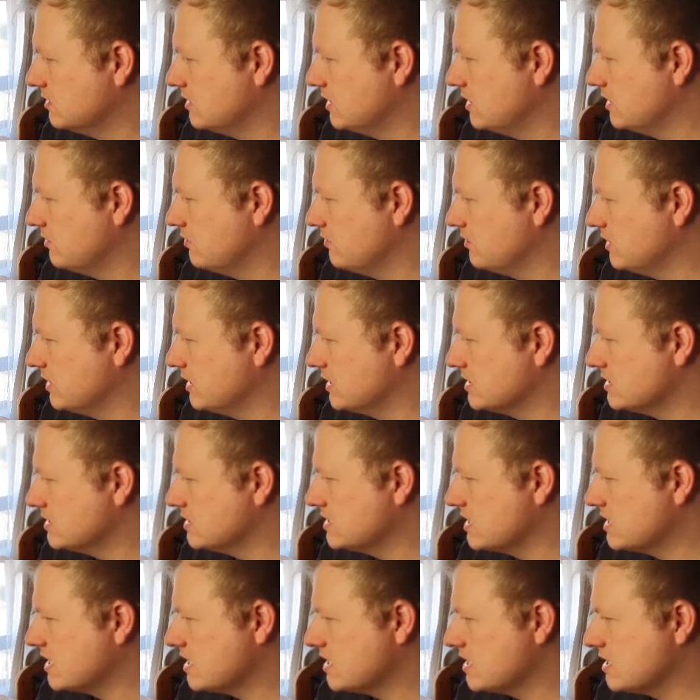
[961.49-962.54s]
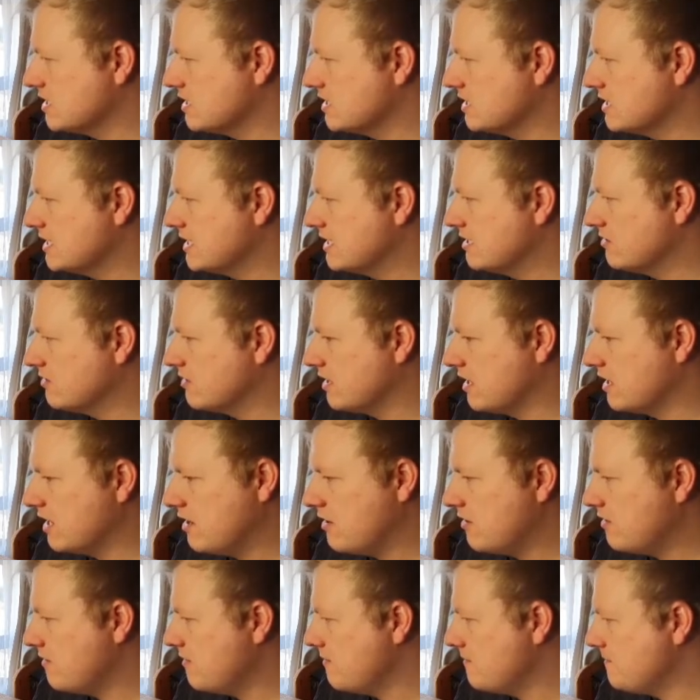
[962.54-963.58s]
We're going to say click on
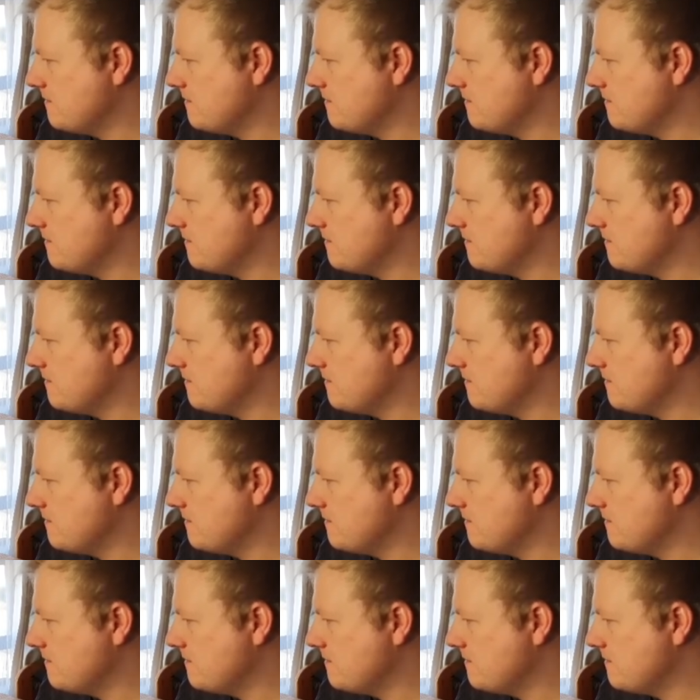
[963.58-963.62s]
Hair,